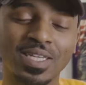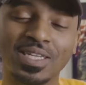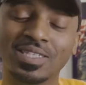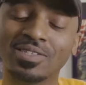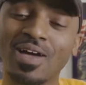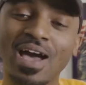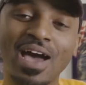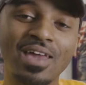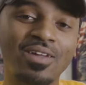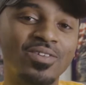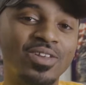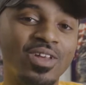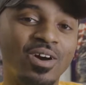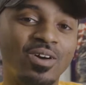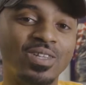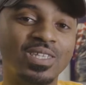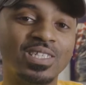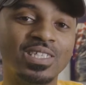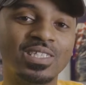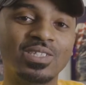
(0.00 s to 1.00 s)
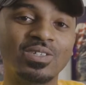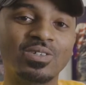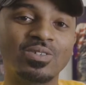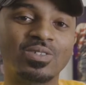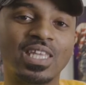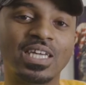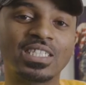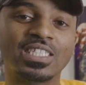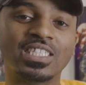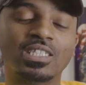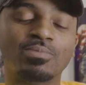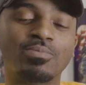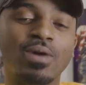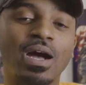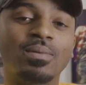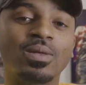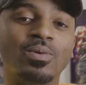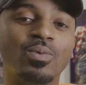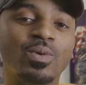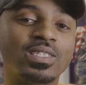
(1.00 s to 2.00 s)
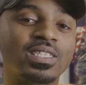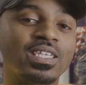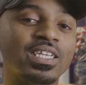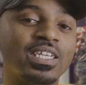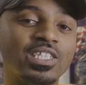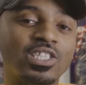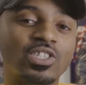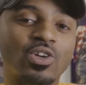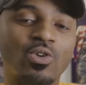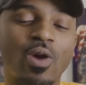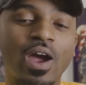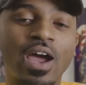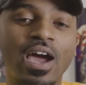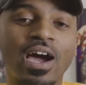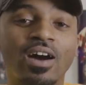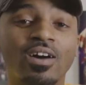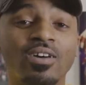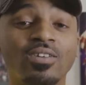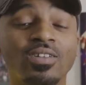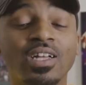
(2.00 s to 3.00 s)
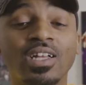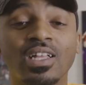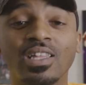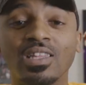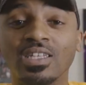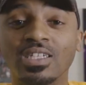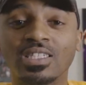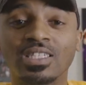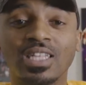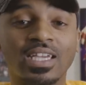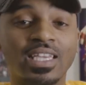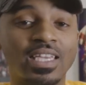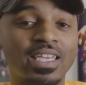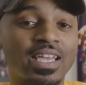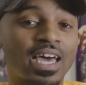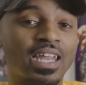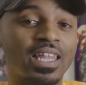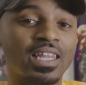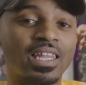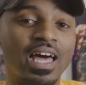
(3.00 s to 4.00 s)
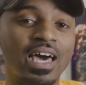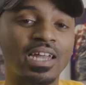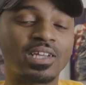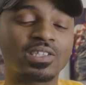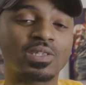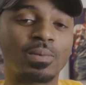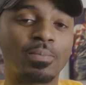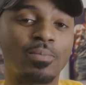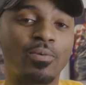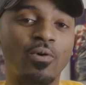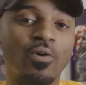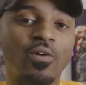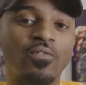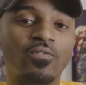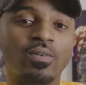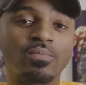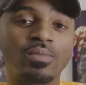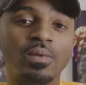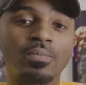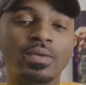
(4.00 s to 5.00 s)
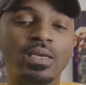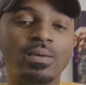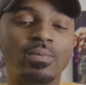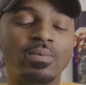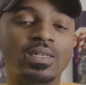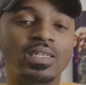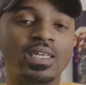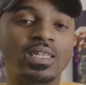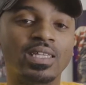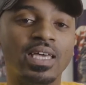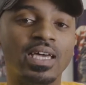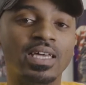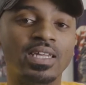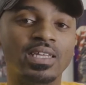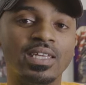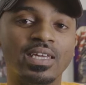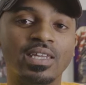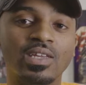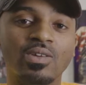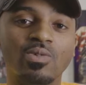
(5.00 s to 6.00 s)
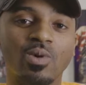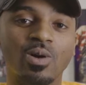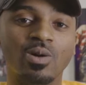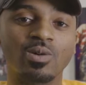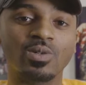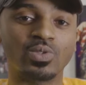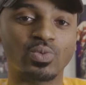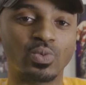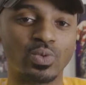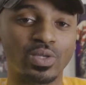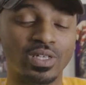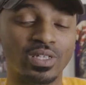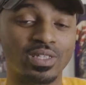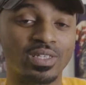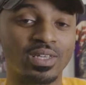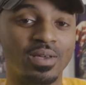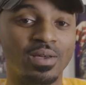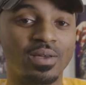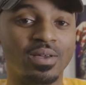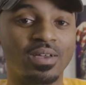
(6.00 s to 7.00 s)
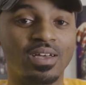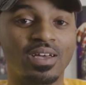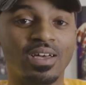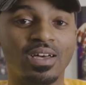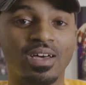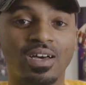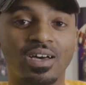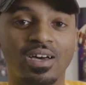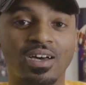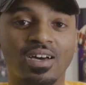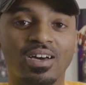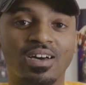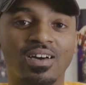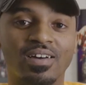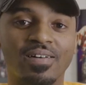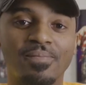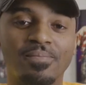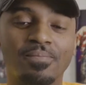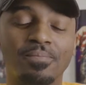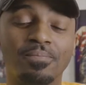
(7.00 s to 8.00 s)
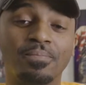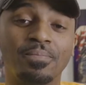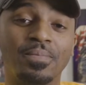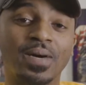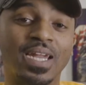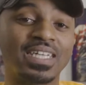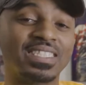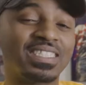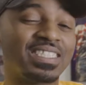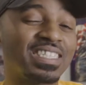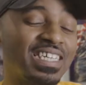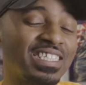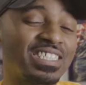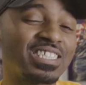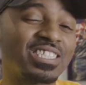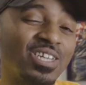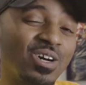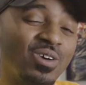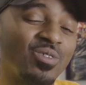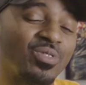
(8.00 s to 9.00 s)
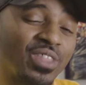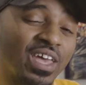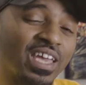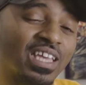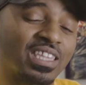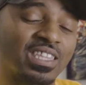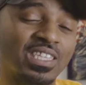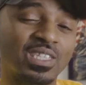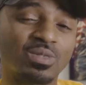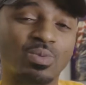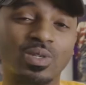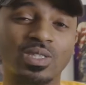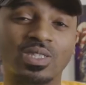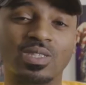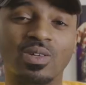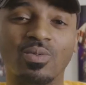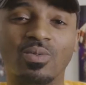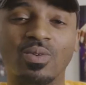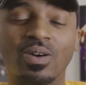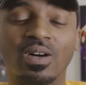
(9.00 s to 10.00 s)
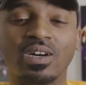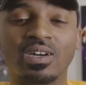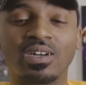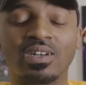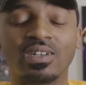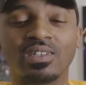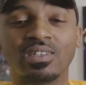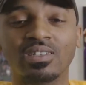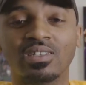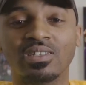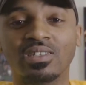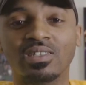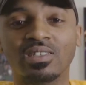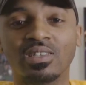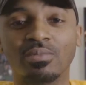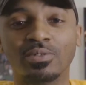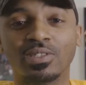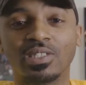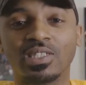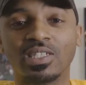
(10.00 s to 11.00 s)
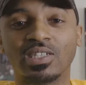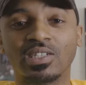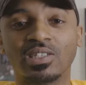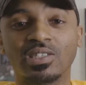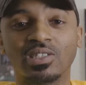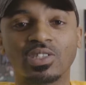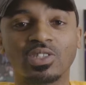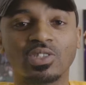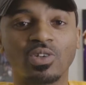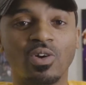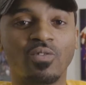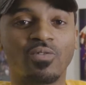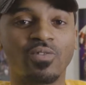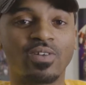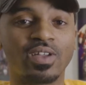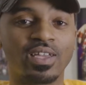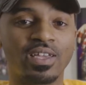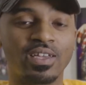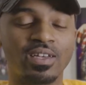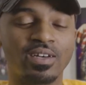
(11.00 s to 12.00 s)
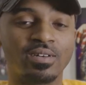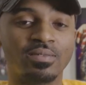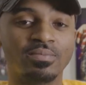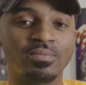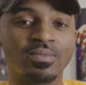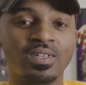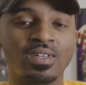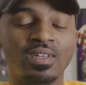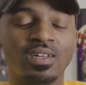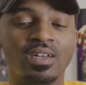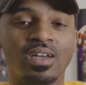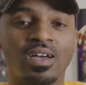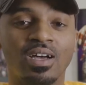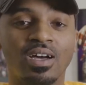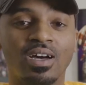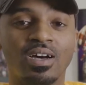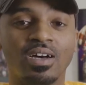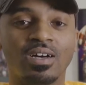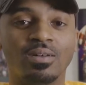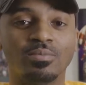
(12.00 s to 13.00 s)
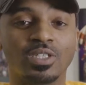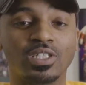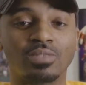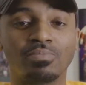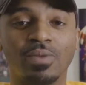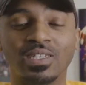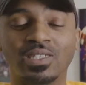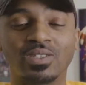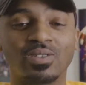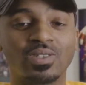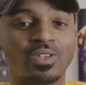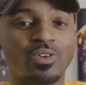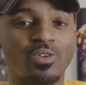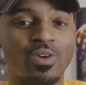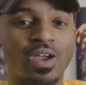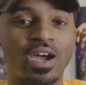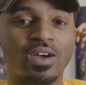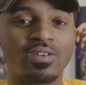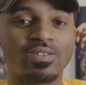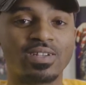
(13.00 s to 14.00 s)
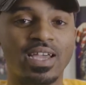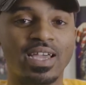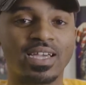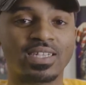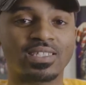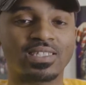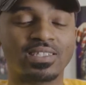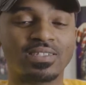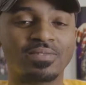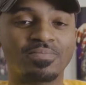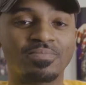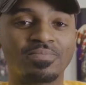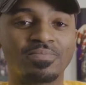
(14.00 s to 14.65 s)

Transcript: So I don't know, Lil Duke, that just probably wasn't his crowd. Looks like he got a lot of support from the people in Atlanta that he rolls with. But I just don't think this was the particular show for him, just based on the crowd reaction.